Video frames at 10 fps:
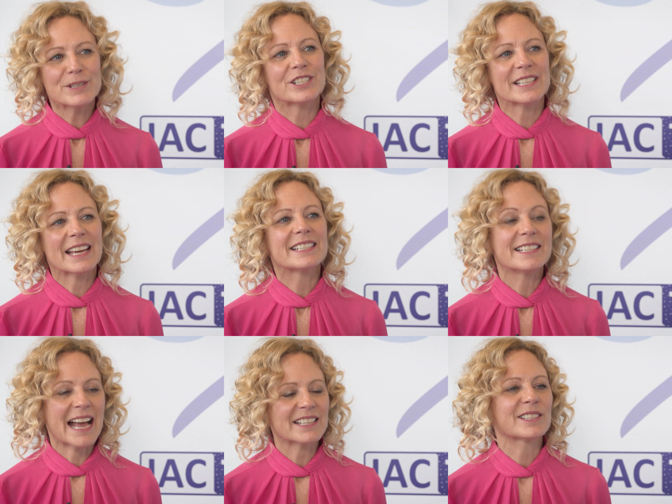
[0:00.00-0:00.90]
would you say is
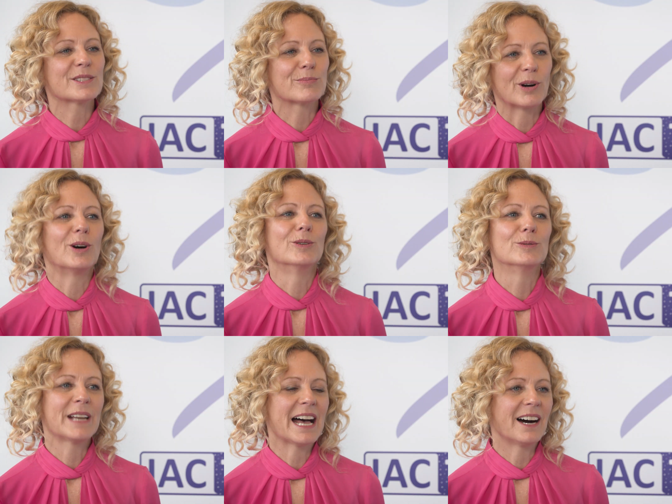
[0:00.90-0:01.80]
NASA's
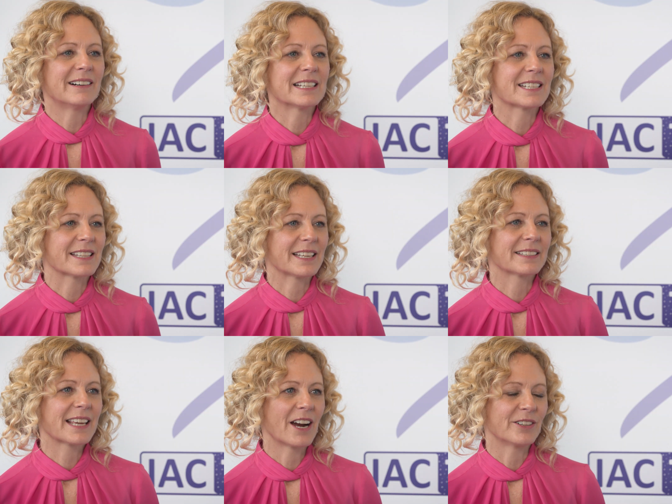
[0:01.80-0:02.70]
role now under
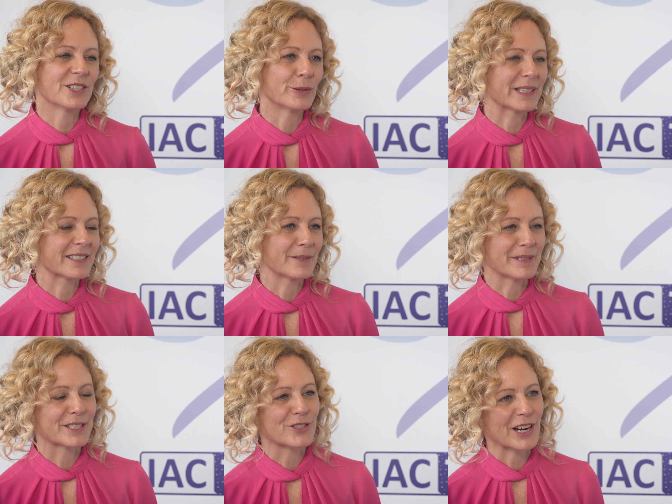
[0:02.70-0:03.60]
the current U.S.
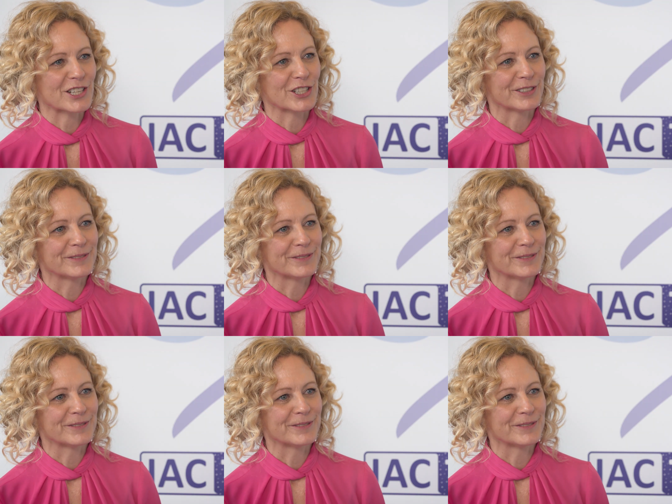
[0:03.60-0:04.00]
administration?